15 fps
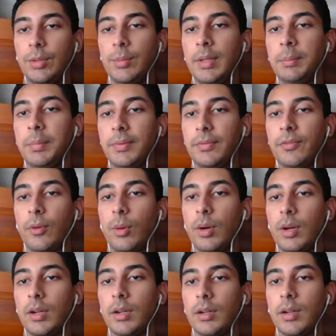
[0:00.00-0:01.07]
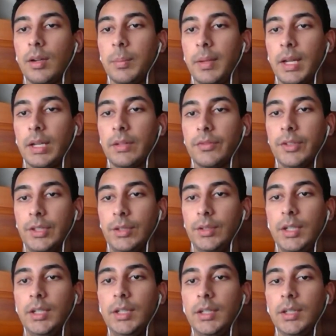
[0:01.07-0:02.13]
you mean before applying for
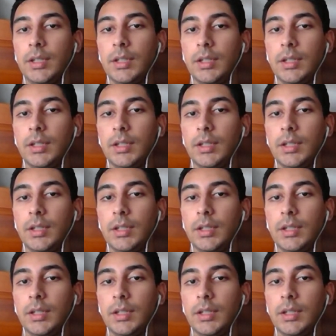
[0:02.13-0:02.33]
uni?